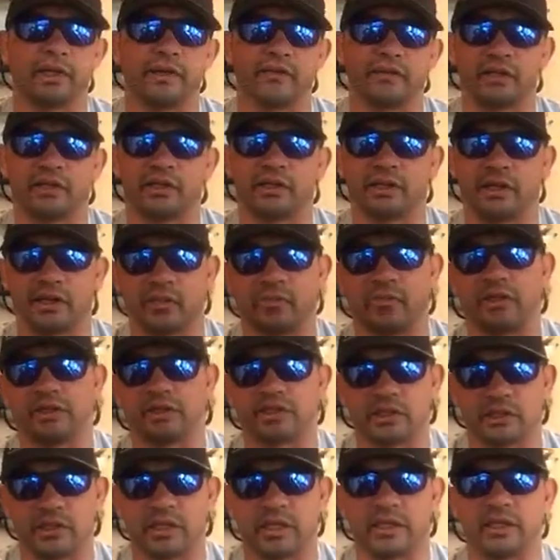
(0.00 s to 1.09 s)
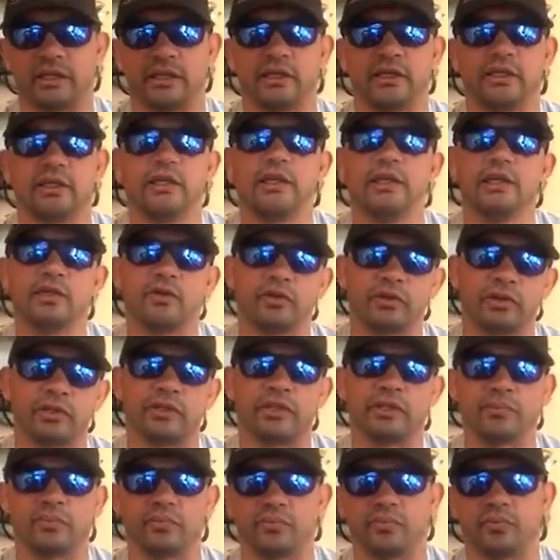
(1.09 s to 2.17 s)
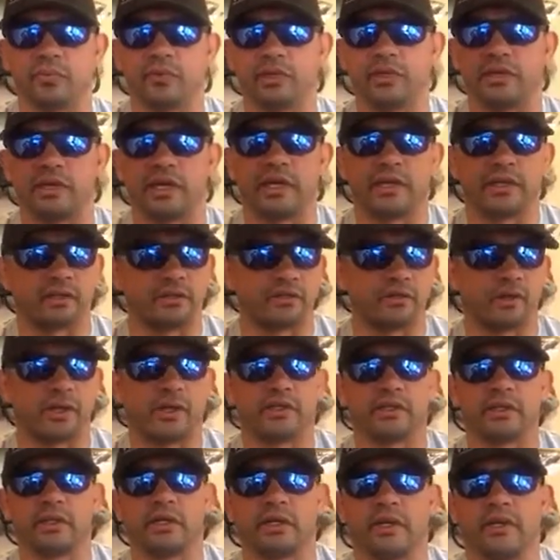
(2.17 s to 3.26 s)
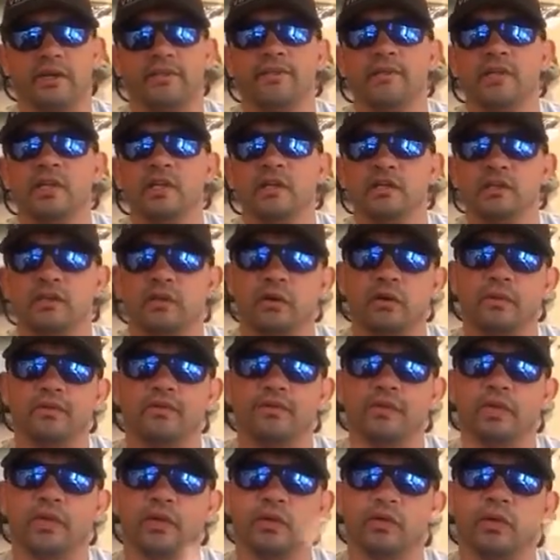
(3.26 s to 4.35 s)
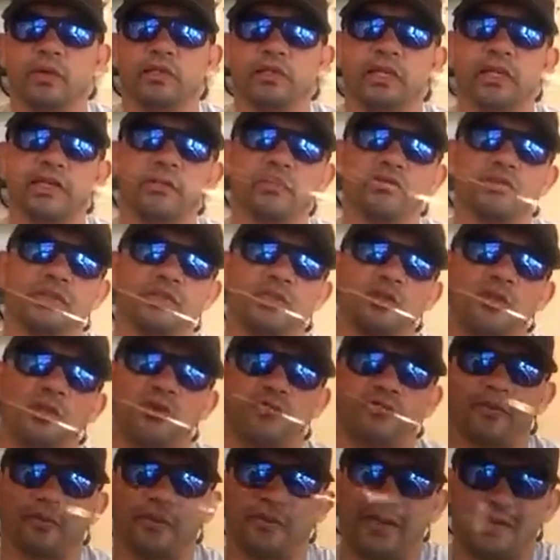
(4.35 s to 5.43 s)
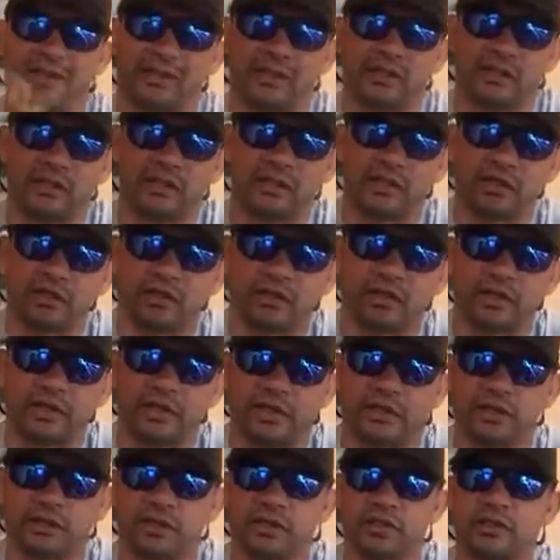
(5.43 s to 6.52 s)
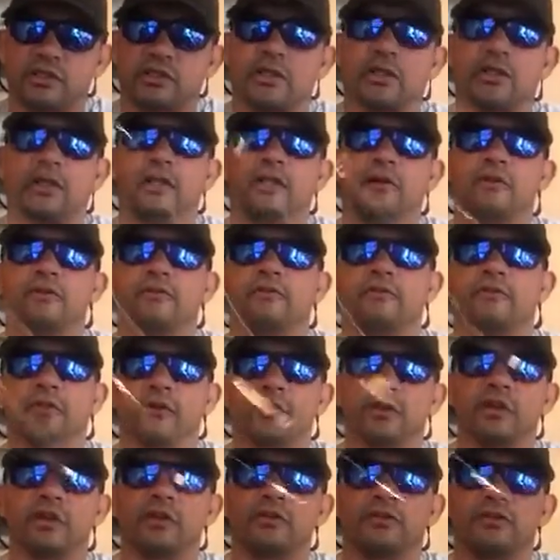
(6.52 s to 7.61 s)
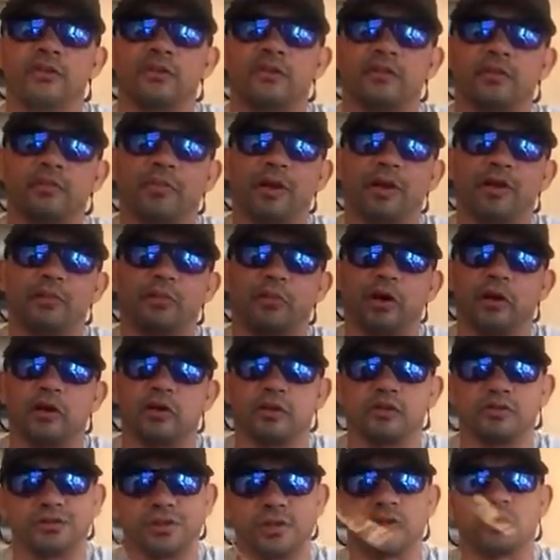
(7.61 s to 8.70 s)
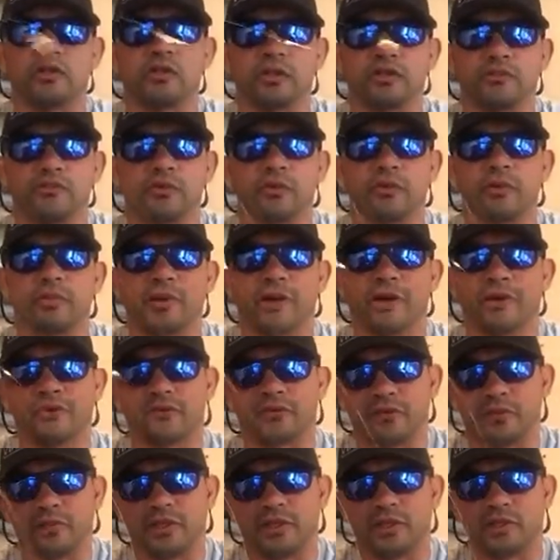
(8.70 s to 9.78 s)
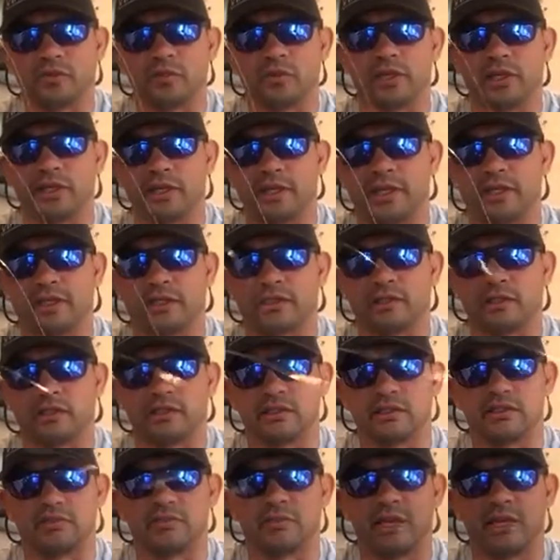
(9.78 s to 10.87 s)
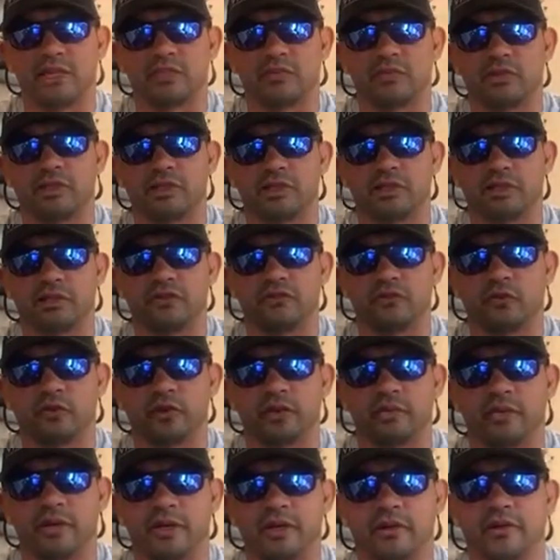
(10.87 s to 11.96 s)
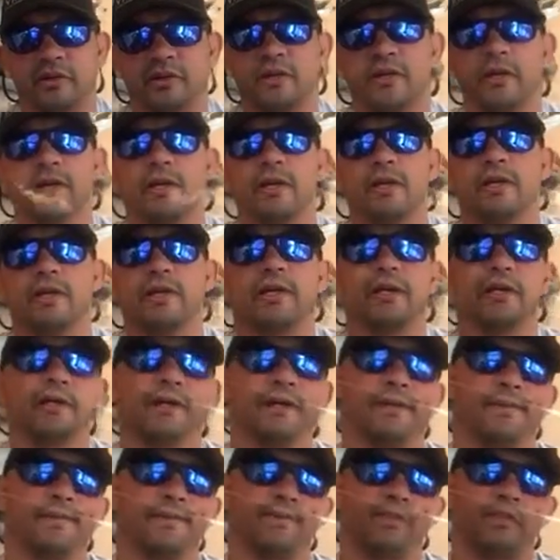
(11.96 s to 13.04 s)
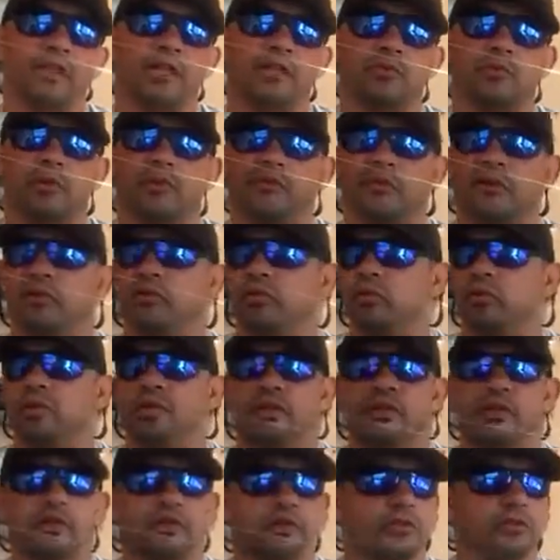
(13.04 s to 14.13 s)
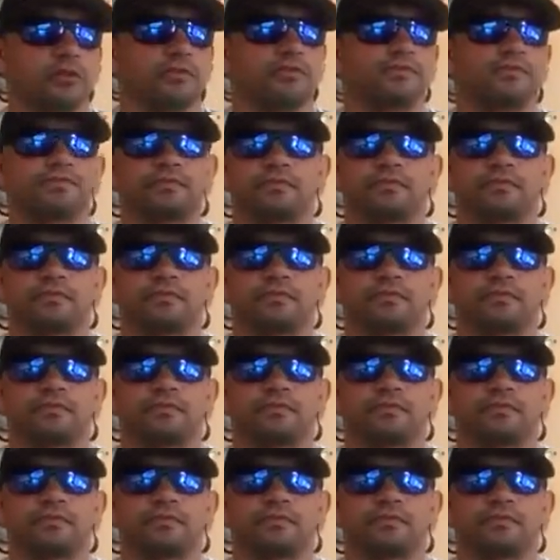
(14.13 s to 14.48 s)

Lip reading: having to cut a bunch of line and keep retying throughout the day. So anyways, I use anywhere from 18 to 30 inches of 40 to 50 pound mono. Generally 40 pound for me is what I like. This is Maxima Clear 40 pound. That's my favorite one to use.